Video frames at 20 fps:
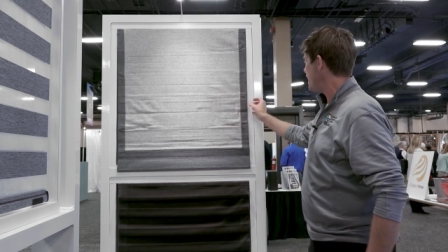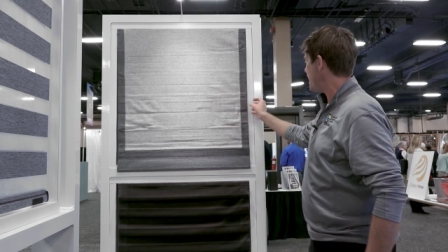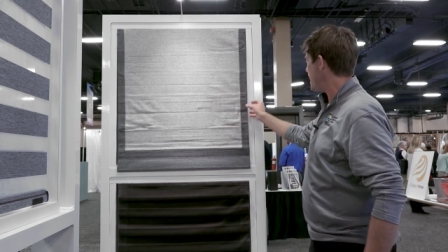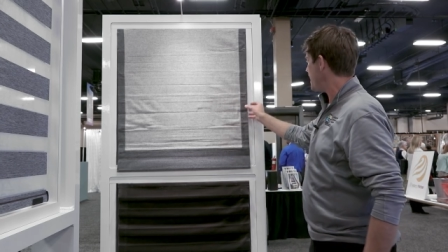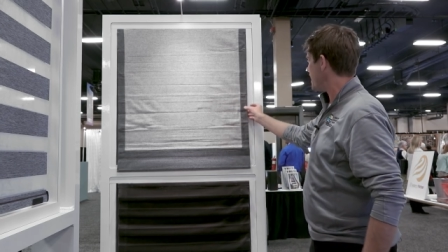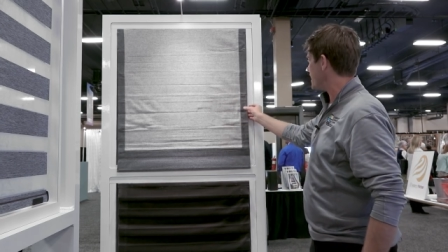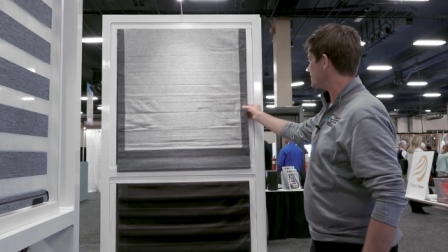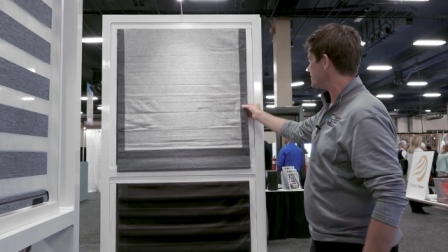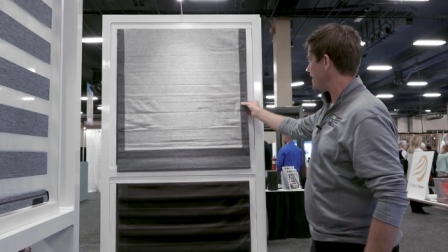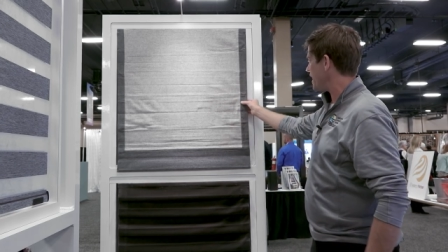
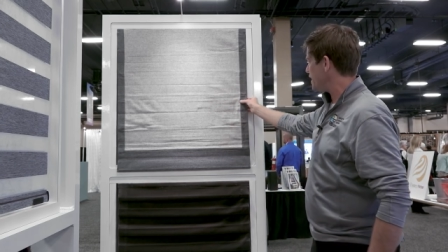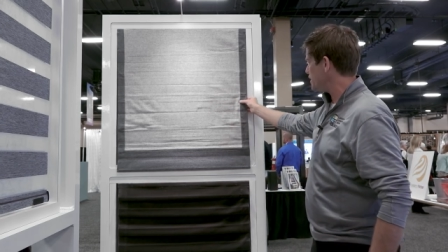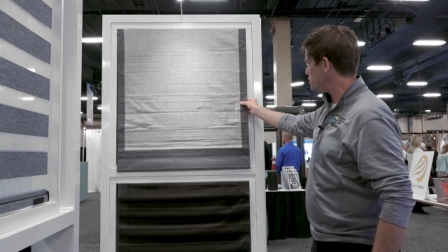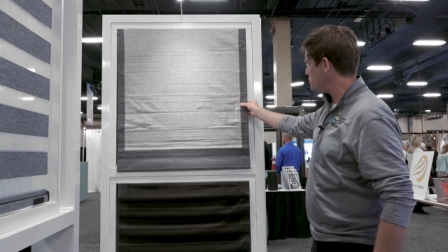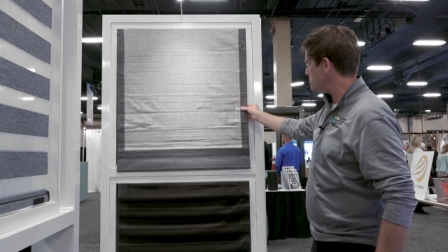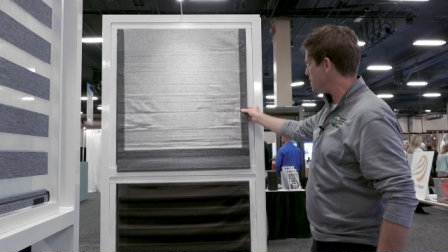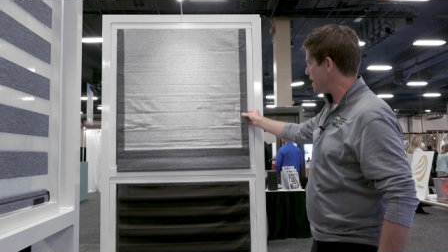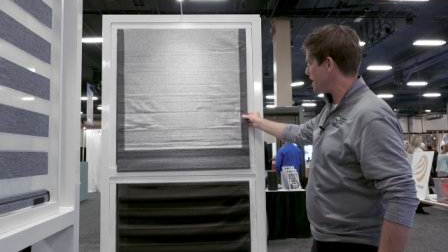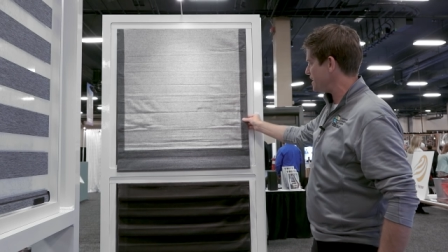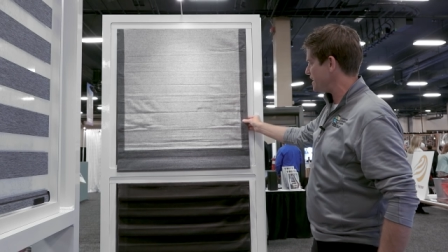It has
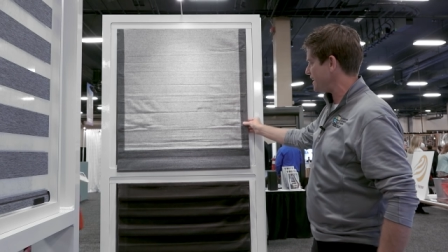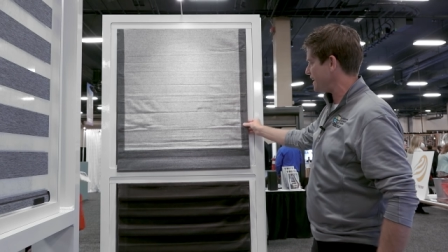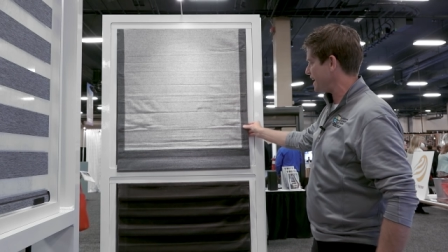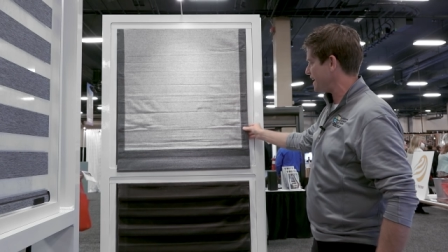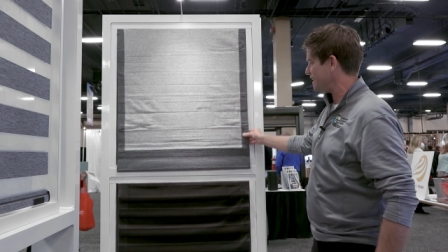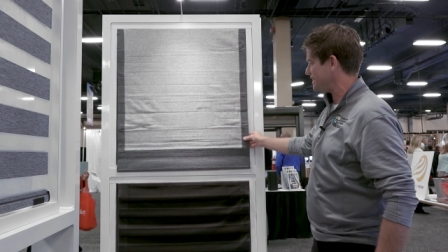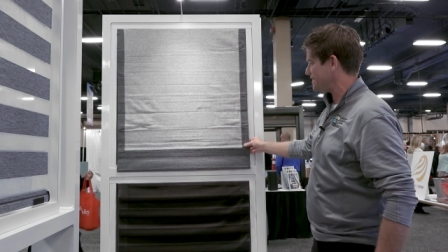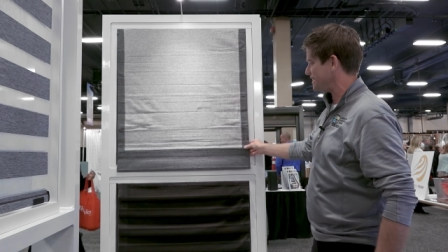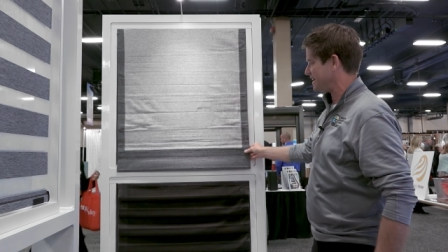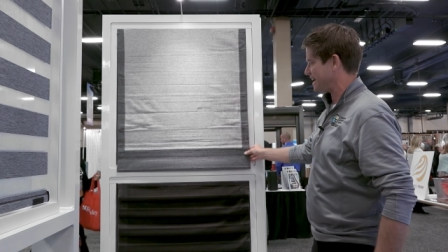edge banding
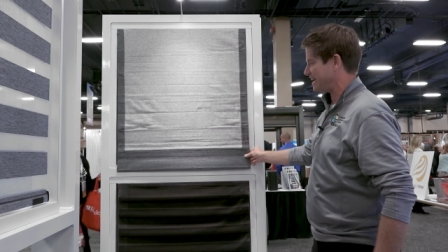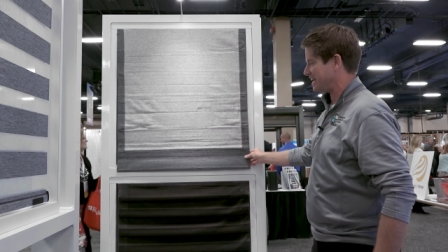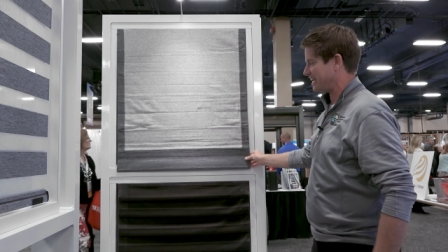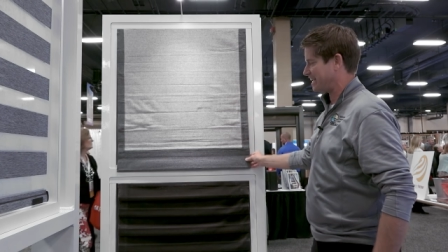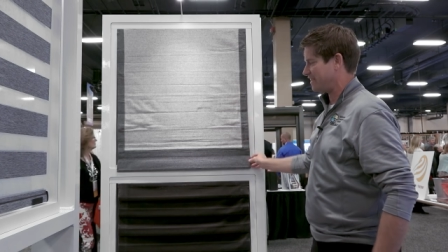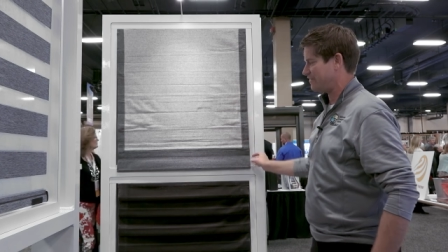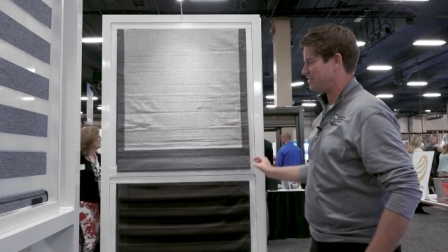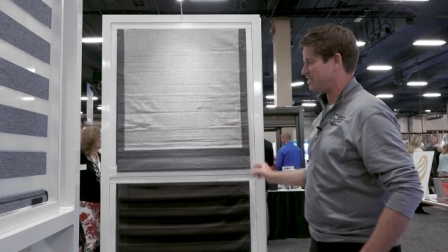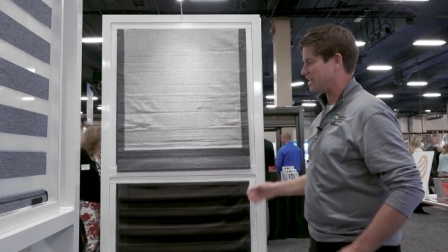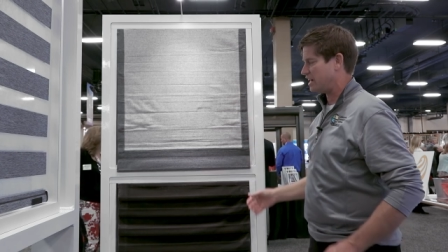on it to kind
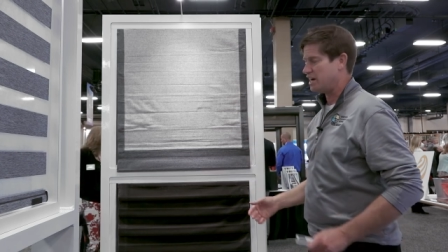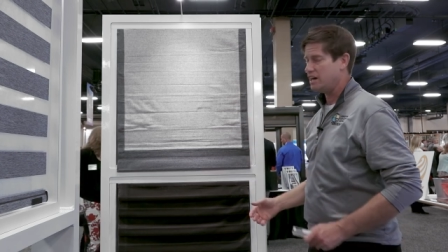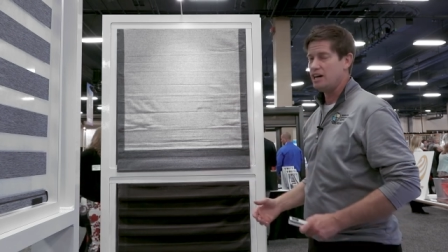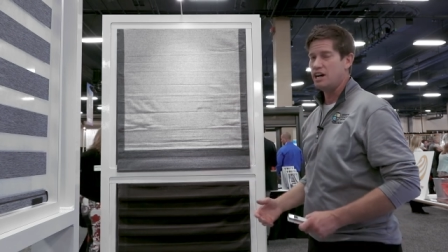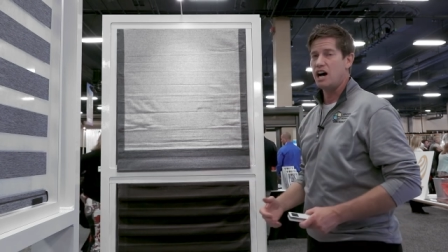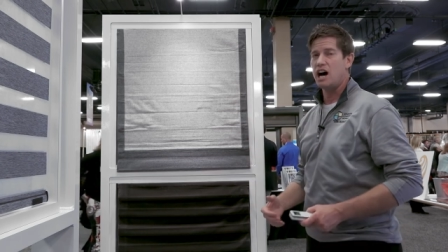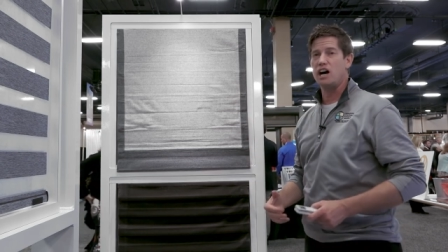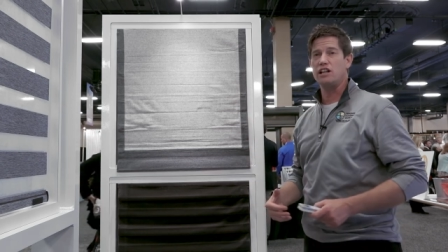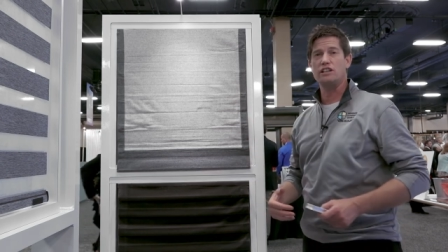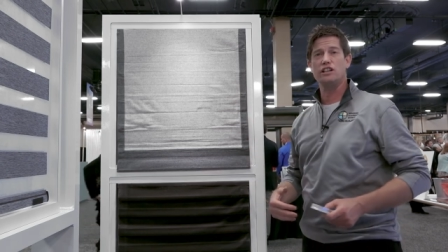of give you a,
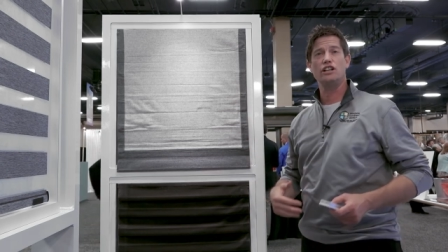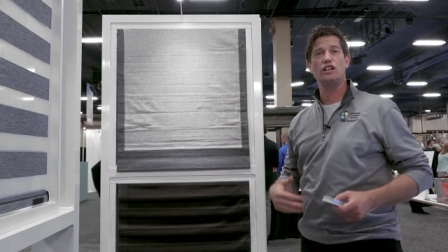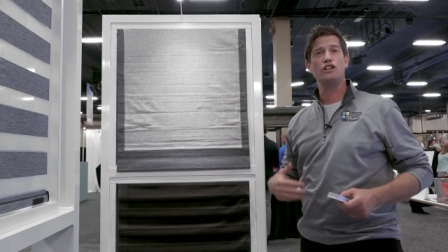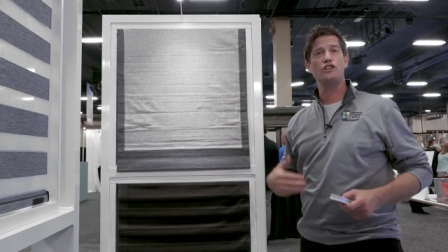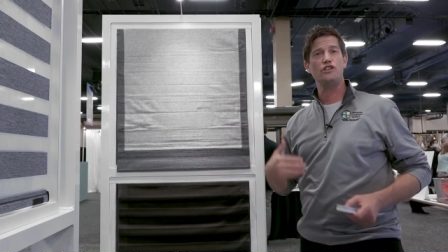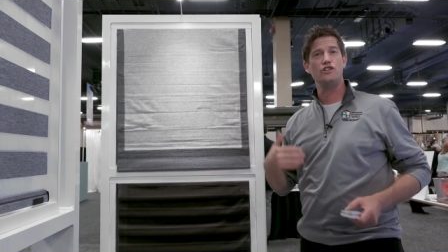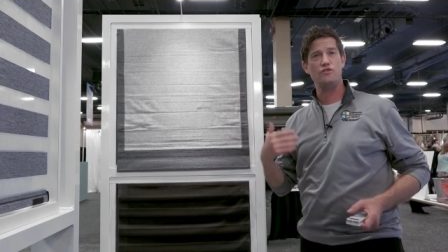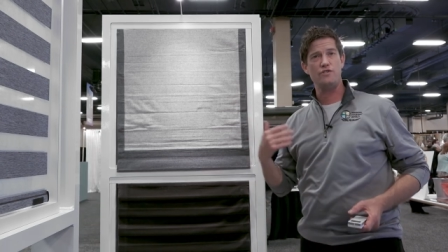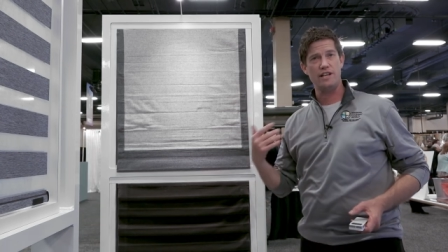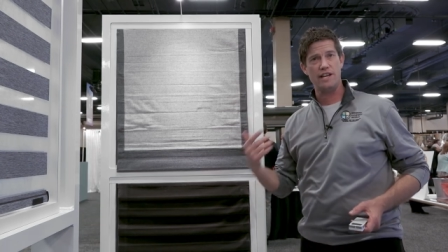a
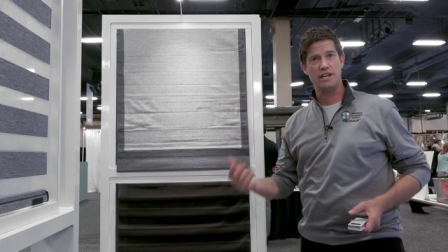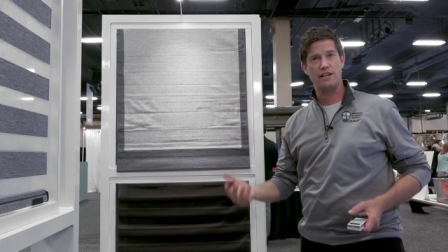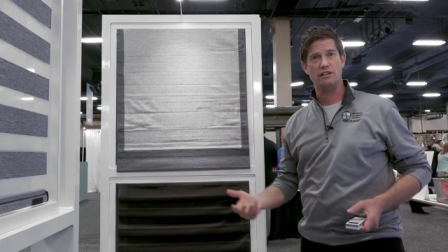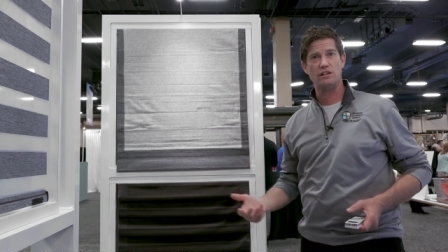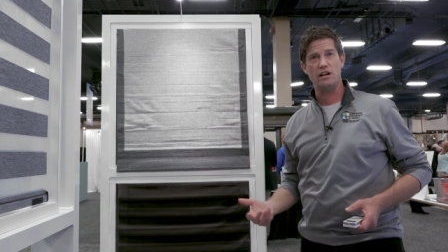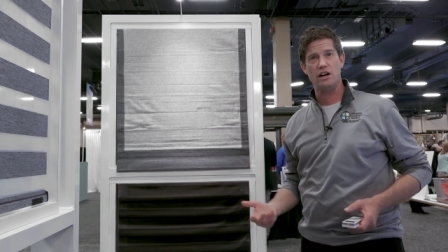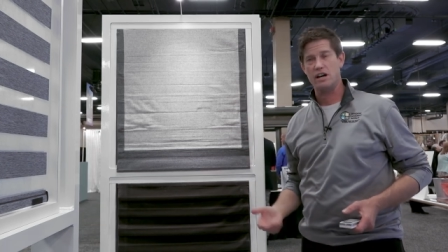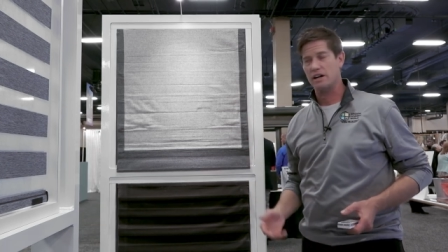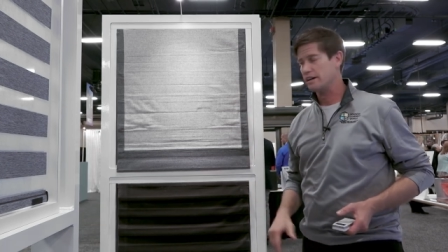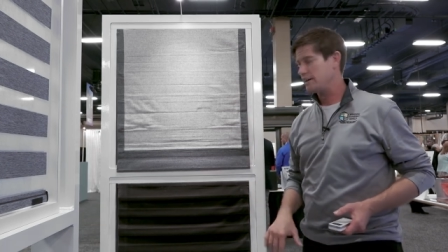little unique
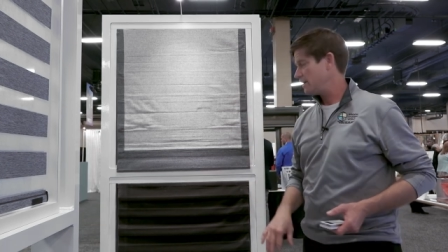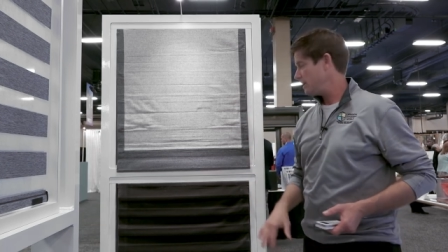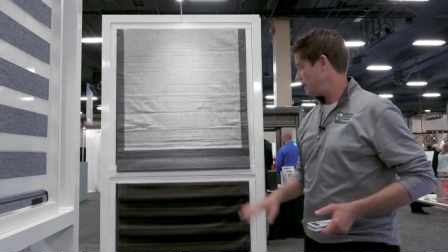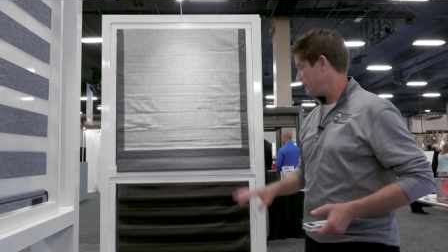look.